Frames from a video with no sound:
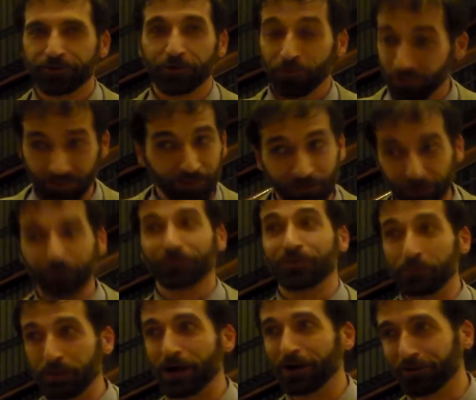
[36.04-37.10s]
So
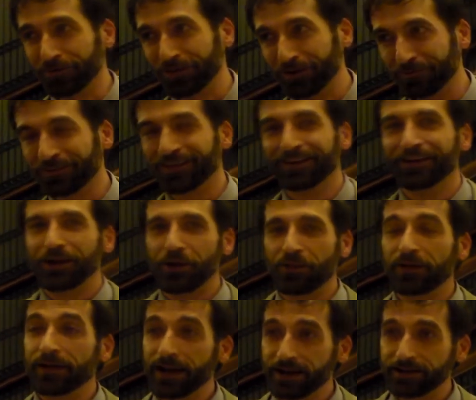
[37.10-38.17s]
there's the positive.
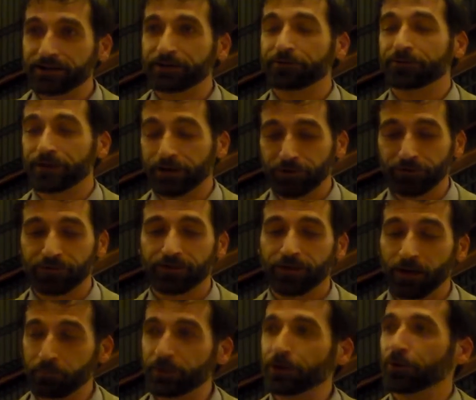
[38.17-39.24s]
The negative
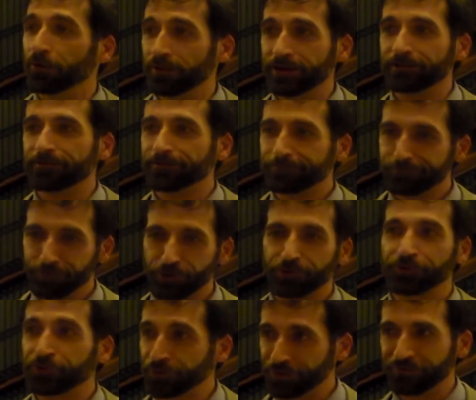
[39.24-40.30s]
is a bill that
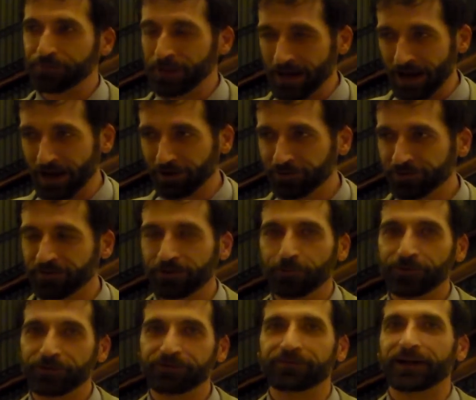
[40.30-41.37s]
should have passed,
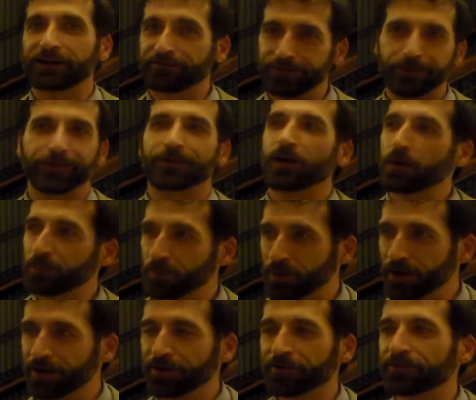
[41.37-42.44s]
that was in fact very
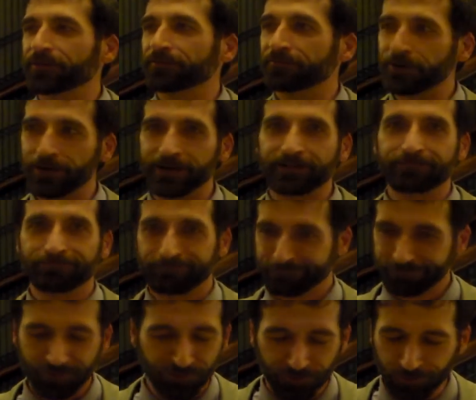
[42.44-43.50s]
compromised and very
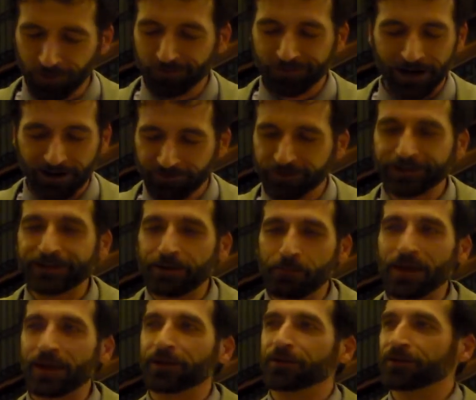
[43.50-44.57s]
heavily
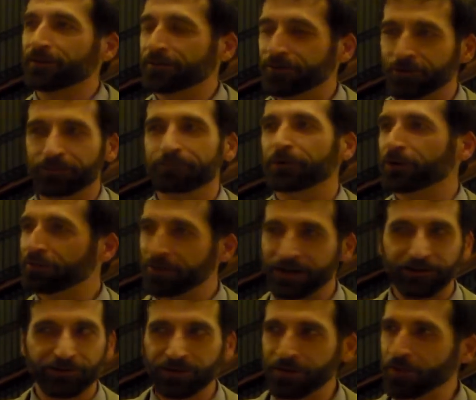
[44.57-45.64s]
amended to put
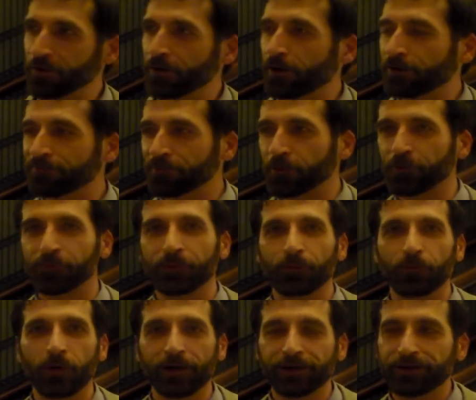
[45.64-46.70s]
things in the law
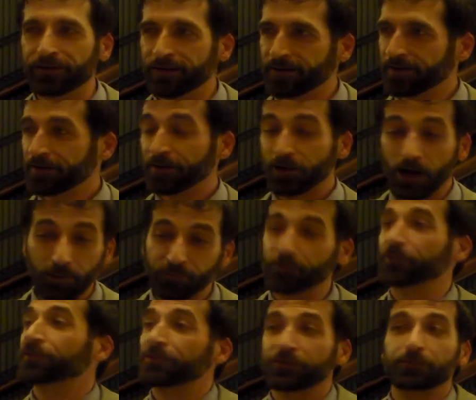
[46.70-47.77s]
enforcement window.
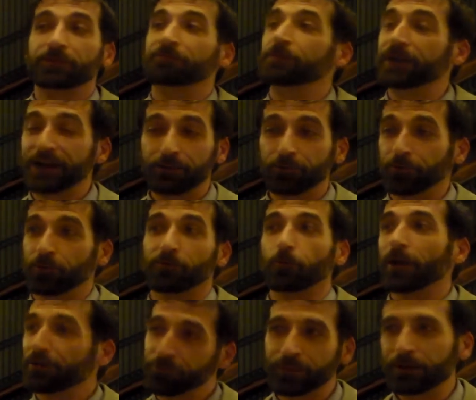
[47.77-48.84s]
Cops would still have been able to
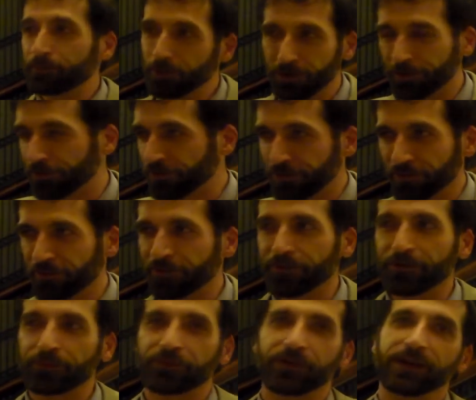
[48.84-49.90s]
arrest people under certain
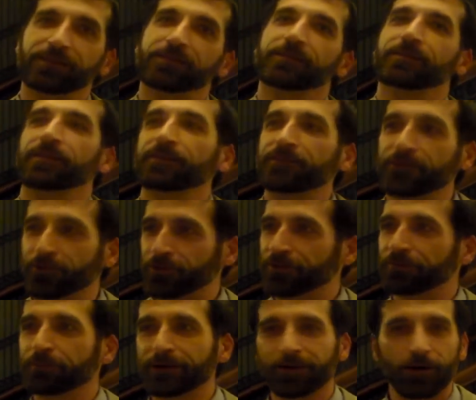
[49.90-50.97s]
circumstances. They still
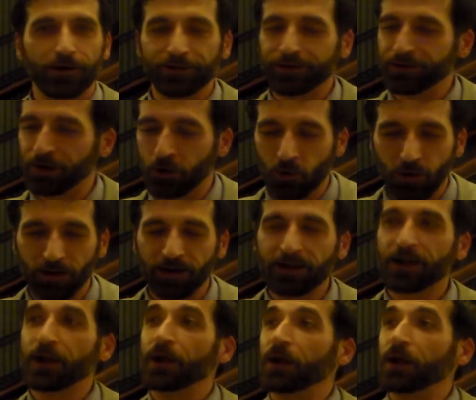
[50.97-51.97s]
could have been hauled into court.